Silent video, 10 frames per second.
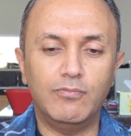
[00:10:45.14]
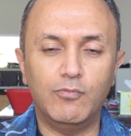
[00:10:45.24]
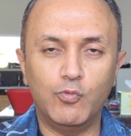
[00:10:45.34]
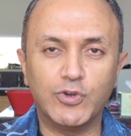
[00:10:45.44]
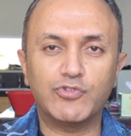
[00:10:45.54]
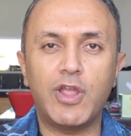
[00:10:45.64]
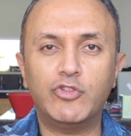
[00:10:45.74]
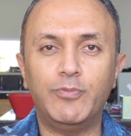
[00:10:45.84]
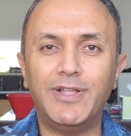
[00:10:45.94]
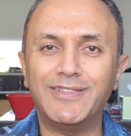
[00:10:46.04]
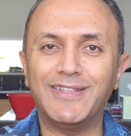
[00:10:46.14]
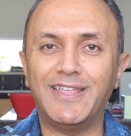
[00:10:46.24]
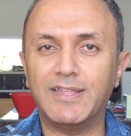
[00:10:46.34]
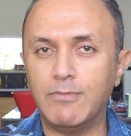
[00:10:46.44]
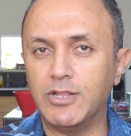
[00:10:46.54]
we're trying to build a
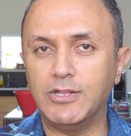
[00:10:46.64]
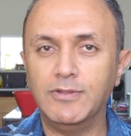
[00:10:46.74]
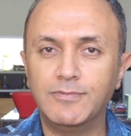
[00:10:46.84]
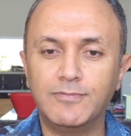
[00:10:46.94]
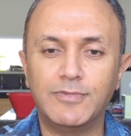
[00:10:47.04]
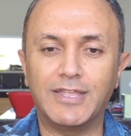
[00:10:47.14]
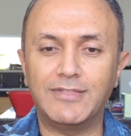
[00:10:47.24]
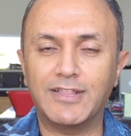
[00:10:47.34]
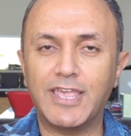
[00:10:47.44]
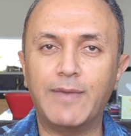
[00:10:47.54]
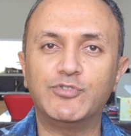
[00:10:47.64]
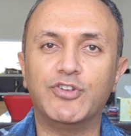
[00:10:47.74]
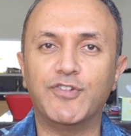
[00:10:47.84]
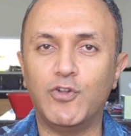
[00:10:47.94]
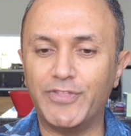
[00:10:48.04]
data model that
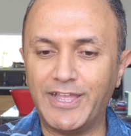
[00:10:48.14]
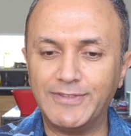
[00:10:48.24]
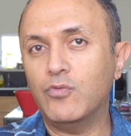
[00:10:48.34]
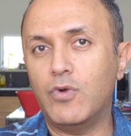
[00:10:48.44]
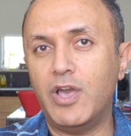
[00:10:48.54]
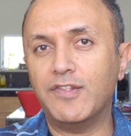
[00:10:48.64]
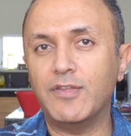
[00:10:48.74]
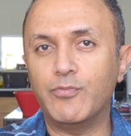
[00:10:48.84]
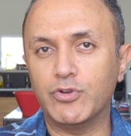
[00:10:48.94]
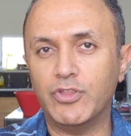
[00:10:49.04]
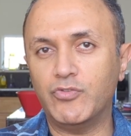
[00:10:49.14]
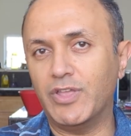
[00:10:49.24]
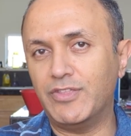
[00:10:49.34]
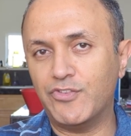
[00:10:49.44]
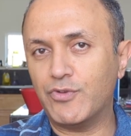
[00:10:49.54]
captures all that. Why is it important to
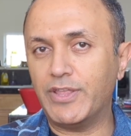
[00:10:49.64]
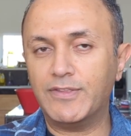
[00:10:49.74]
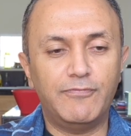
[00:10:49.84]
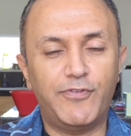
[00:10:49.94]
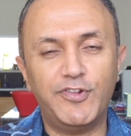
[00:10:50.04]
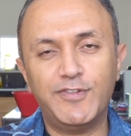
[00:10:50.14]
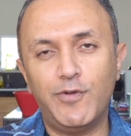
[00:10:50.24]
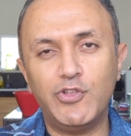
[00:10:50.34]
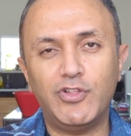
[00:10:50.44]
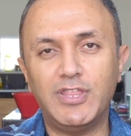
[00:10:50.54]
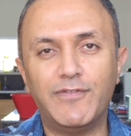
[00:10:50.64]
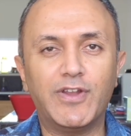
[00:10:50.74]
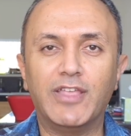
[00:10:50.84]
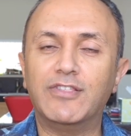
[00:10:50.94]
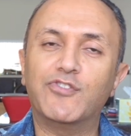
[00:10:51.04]
get this right? First of all, you'll never
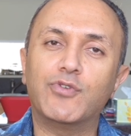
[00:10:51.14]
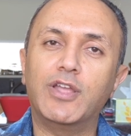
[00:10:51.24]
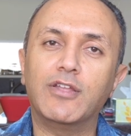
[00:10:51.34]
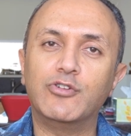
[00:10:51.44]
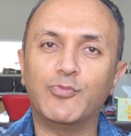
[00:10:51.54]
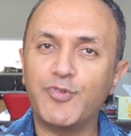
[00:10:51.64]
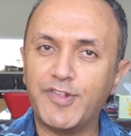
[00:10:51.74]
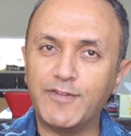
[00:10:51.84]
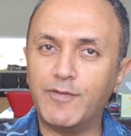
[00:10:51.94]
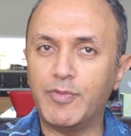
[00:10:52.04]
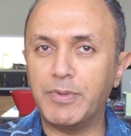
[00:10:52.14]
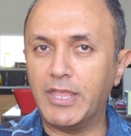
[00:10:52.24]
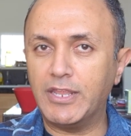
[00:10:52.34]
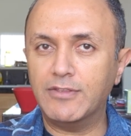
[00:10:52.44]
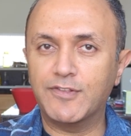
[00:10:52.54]
get this right 100% from the
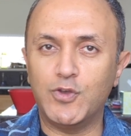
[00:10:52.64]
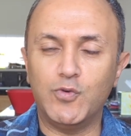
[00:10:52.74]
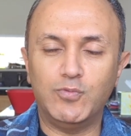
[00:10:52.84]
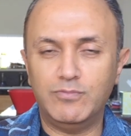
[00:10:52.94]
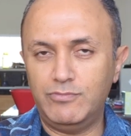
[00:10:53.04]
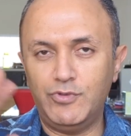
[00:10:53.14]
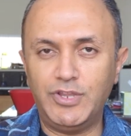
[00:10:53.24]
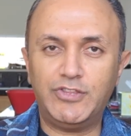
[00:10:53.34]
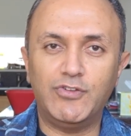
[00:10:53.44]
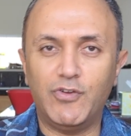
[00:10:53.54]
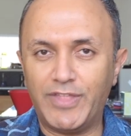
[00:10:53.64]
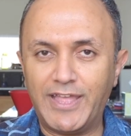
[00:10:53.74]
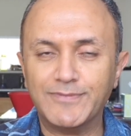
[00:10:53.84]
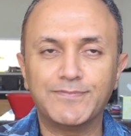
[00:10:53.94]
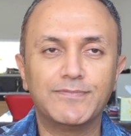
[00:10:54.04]
beginning. So you need to know
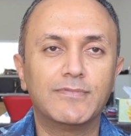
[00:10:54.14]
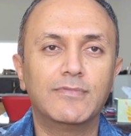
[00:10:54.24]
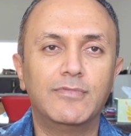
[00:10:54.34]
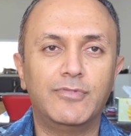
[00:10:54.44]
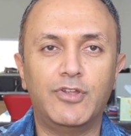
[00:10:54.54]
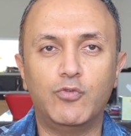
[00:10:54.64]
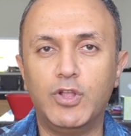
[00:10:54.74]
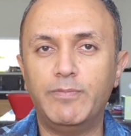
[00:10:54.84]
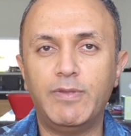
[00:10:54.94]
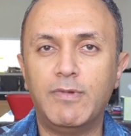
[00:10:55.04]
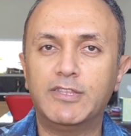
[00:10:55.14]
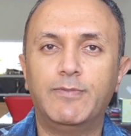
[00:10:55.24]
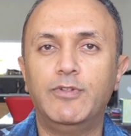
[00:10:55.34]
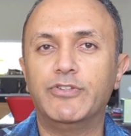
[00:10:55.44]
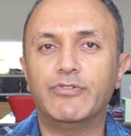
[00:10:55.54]
that. There will be
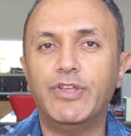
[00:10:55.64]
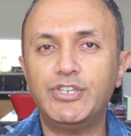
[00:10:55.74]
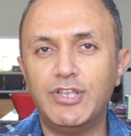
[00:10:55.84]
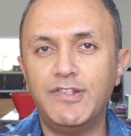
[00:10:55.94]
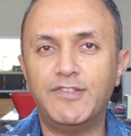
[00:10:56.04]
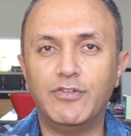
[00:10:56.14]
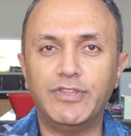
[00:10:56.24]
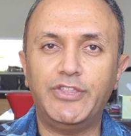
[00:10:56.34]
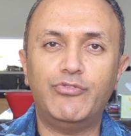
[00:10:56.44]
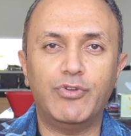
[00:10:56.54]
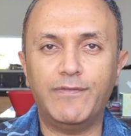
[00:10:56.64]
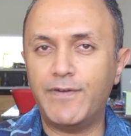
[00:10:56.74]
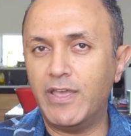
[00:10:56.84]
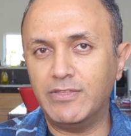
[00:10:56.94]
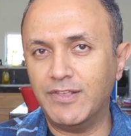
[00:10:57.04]
multiple iterations. You'll need to
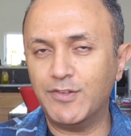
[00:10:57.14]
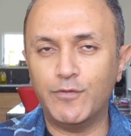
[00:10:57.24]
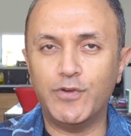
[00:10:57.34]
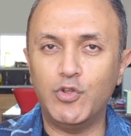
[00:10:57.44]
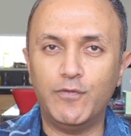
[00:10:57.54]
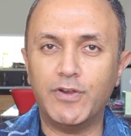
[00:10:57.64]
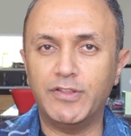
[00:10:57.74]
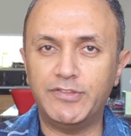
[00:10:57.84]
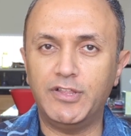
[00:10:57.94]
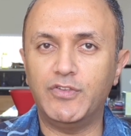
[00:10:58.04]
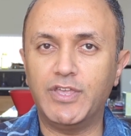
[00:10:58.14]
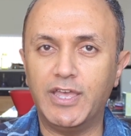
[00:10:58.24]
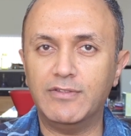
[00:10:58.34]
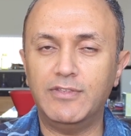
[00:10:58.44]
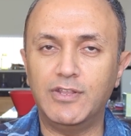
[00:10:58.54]
refine this over and over until you
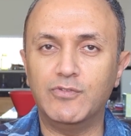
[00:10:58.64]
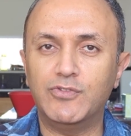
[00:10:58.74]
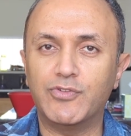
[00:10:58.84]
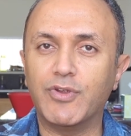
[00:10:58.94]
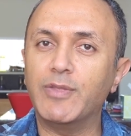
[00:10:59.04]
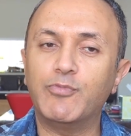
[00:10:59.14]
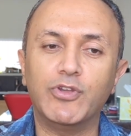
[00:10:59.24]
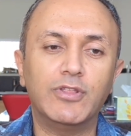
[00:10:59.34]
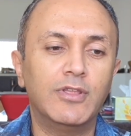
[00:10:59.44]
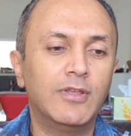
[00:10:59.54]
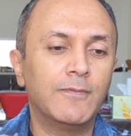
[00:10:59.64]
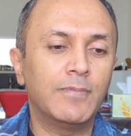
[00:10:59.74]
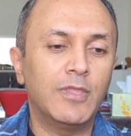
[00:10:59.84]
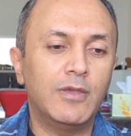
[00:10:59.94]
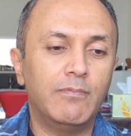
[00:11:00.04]
get to the right point.
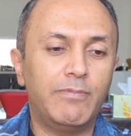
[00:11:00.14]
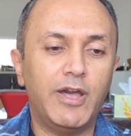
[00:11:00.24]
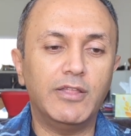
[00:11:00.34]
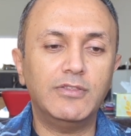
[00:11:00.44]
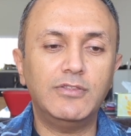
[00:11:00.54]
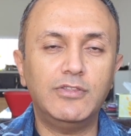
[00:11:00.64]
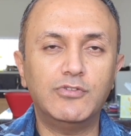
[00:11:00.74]
But you're